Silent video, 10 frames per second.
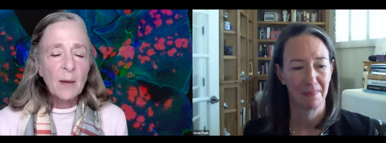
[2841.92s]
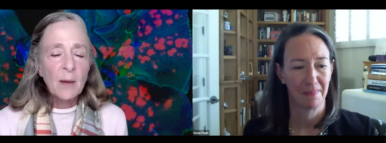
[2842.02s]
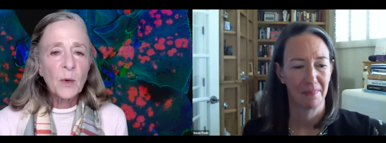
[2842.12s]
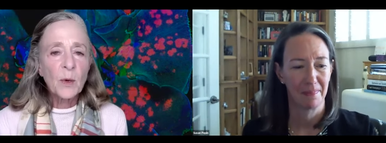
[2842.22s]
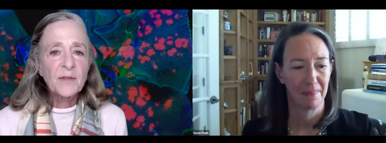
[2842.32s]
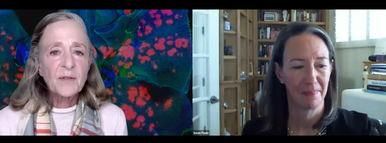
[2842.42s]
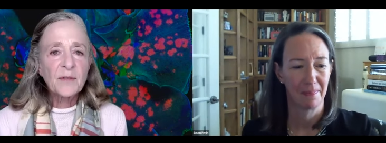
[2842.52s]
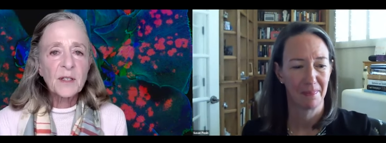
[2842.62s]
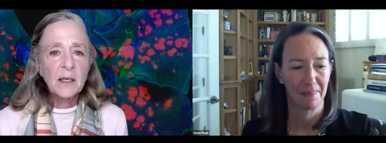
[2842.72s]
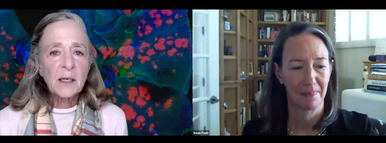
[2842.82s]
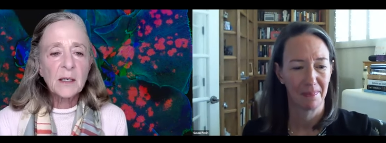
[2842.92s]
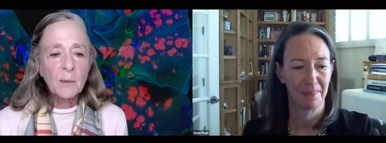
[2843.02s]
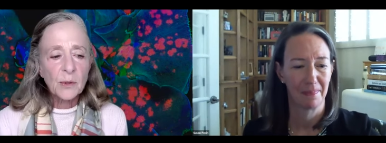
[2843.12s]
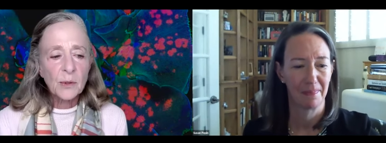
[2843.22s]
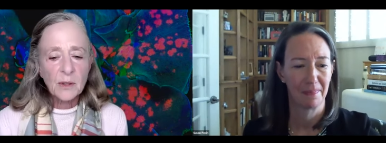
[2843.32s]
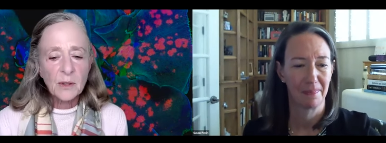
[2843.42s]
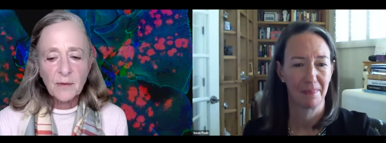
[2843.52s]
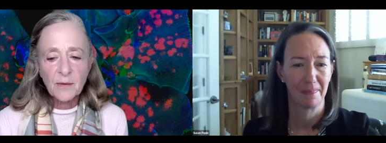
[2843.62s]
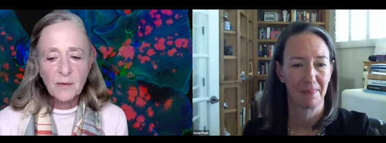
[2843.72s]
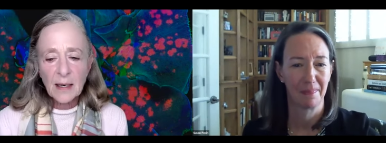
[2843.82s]
Speaker 1: And what I've seen in a number
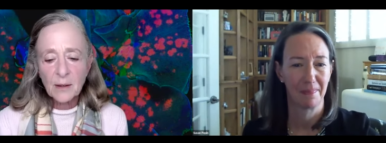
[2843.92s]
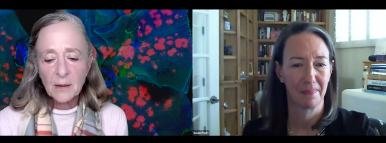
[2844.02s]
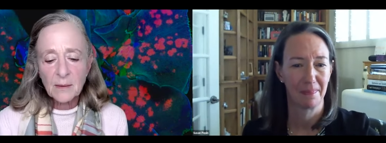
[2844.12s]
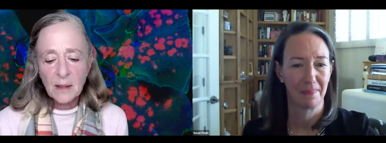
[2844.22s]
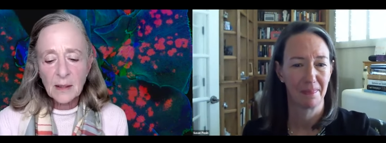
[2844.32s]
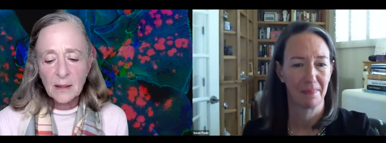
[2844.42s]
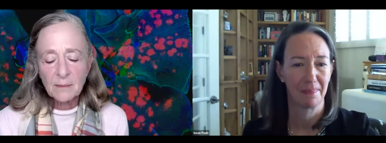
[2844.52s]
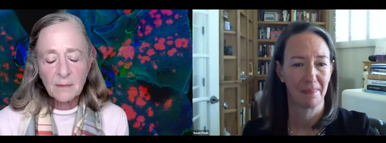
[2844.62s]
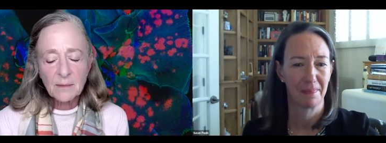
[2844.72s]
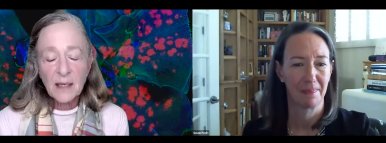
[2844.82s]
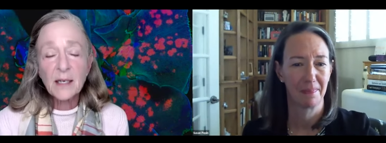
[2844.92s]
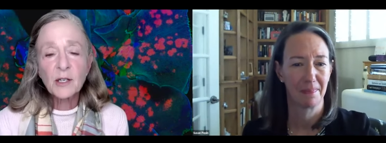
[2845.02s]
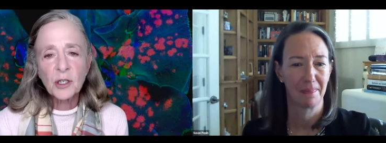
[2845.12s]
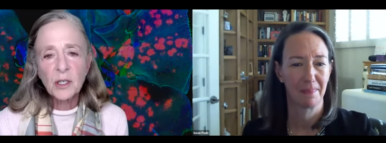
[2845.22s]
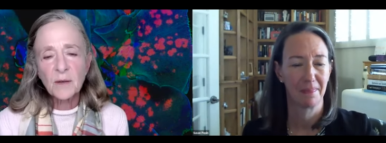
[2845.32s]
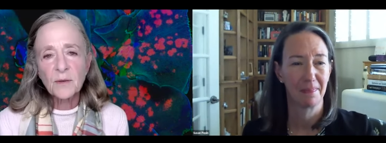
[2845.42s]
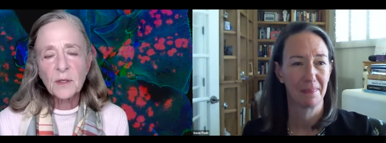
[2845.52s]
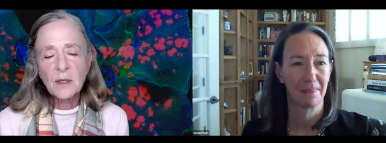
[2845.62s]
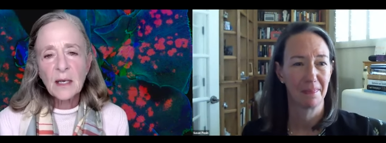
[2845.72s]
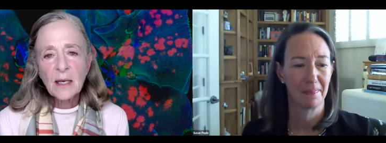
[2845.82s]
of our um,
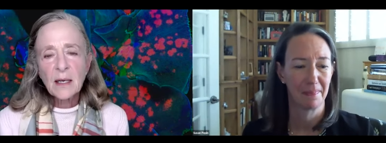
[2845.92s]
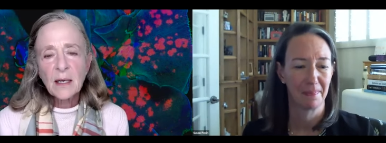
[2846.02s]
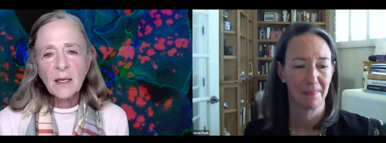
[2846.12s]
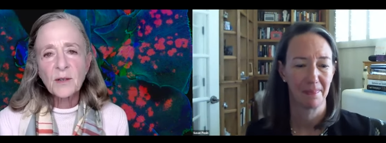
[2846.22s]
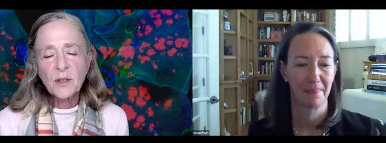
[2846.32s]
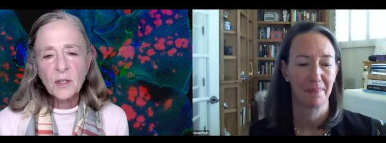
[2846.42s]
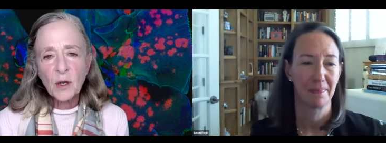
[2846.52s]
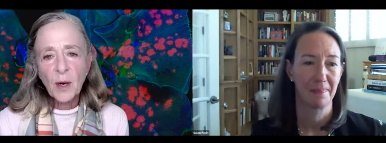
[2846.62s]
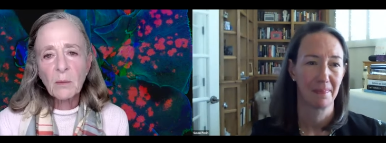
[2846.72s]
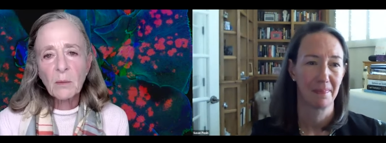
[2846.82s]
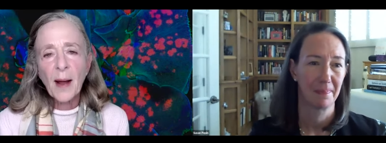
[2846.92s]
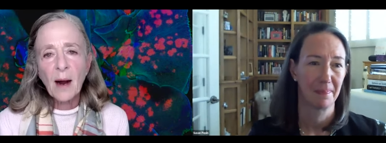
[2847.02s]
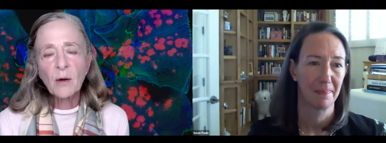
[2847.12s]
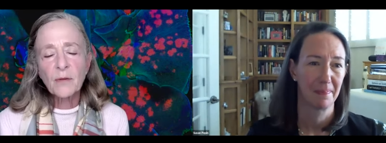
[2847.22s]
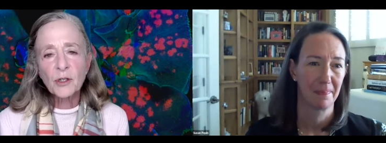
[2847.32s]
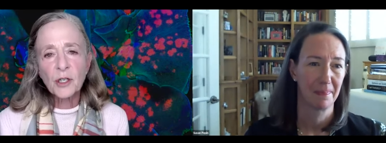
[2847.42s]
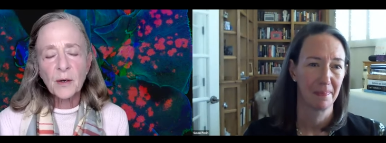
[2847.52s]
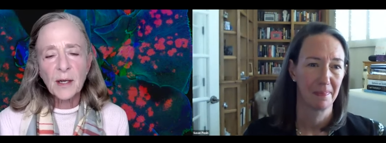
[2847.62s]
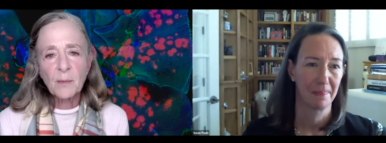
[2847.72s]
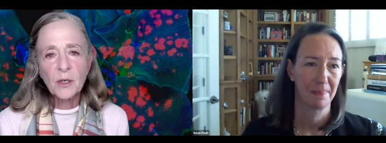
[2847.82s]
initiatives is this incredible power of a
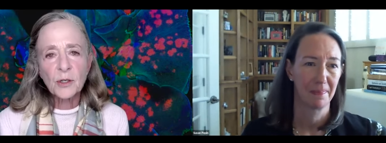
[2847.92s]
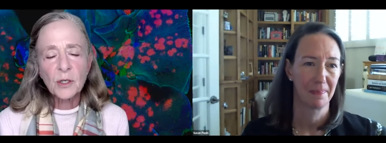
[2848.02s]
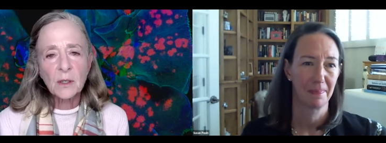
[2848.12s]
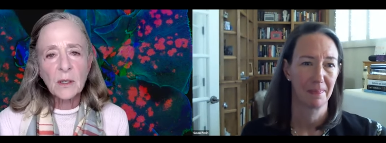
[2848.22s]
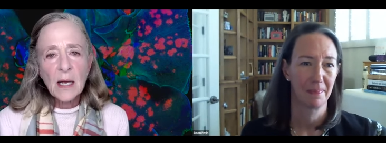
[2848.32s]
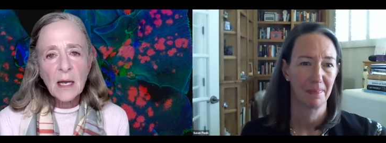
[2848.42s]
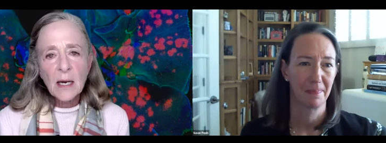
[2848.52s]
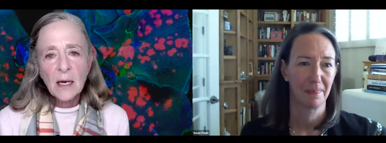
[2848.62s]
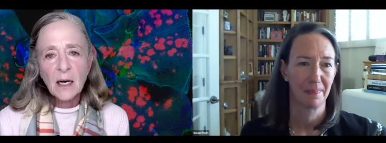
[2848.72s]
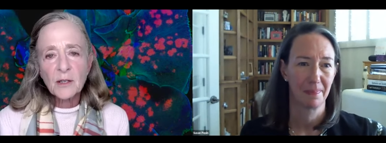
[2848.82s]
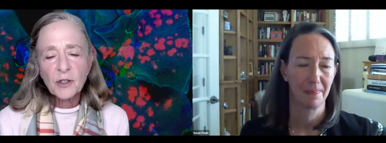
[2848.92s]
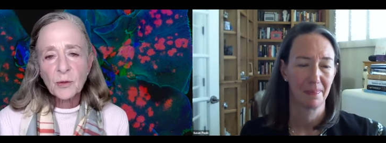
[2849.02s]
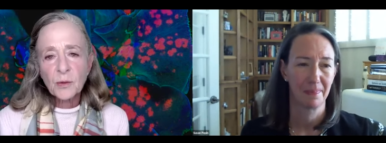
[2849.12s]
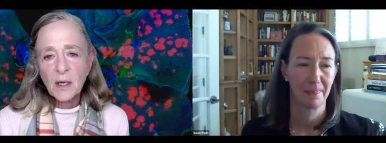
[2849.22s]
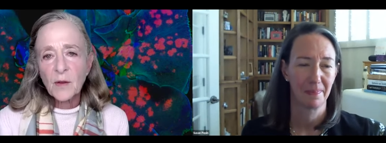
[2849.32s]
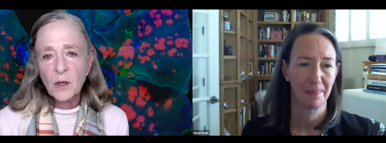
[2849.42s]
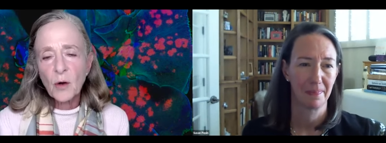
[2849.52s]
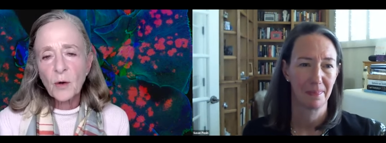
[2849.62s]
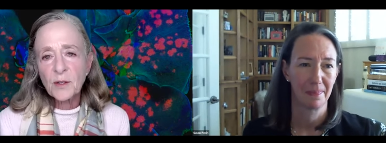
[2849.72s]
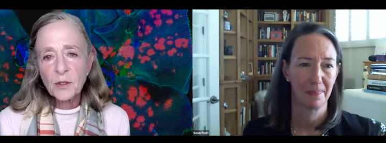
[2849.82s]
shared ambition. Uh, certainly in the
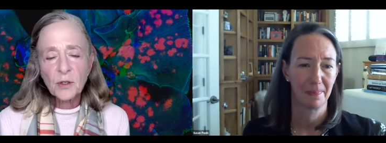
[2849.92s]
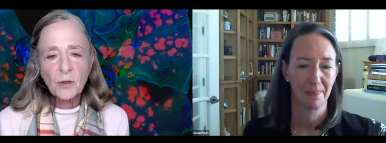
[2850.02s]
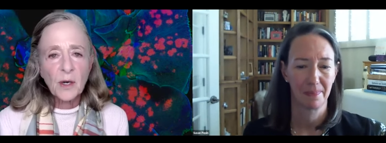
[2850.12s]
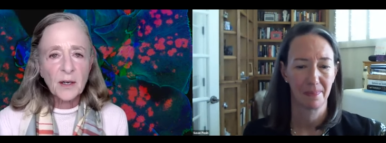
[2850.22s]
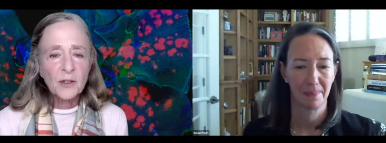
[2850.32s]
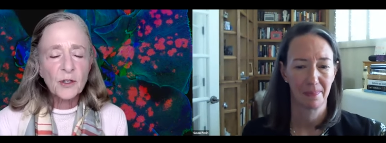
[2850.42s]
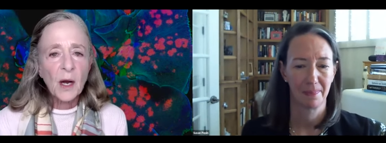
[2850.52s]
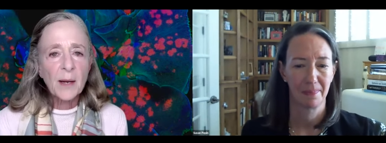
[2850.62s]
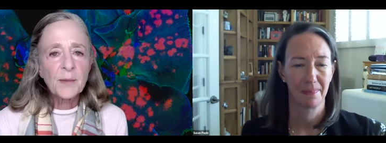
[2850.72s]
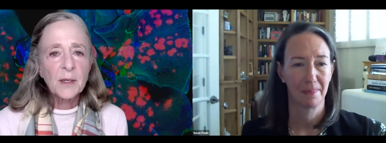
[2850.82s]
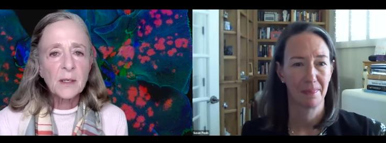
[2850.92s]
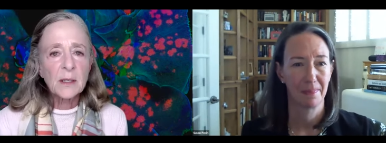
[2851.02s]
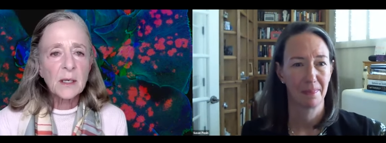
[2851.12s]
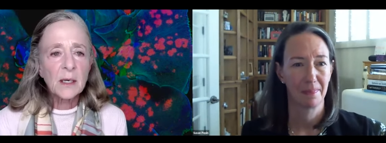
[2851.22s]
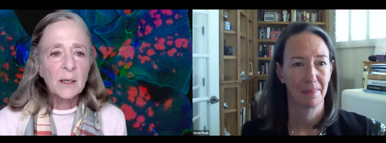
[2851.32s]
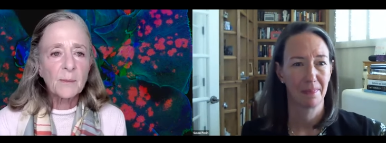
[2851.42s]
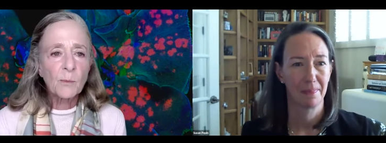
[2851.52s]
Koch Institute, I described it. Um,